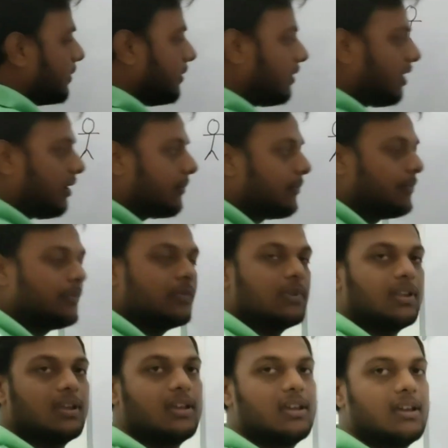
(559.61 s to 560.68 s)
Okay,
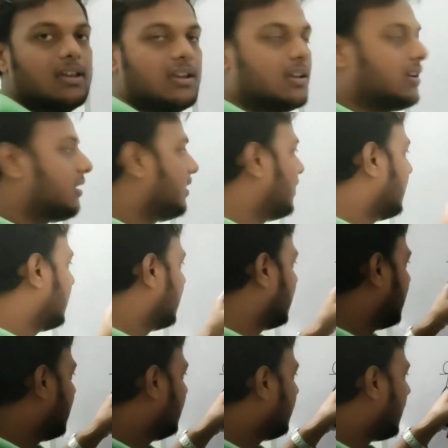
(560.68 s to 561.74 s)

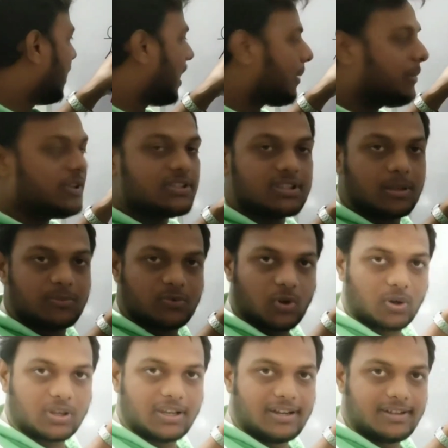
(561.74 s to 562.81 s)
you are having some
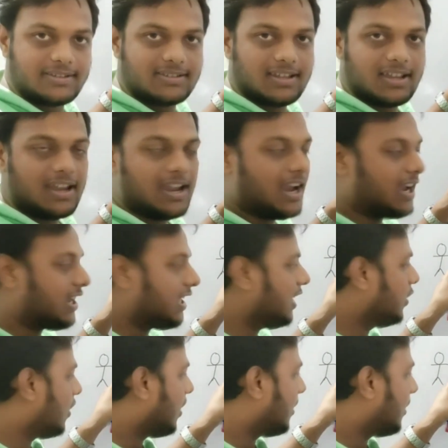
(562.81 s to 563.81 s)
chocolates and you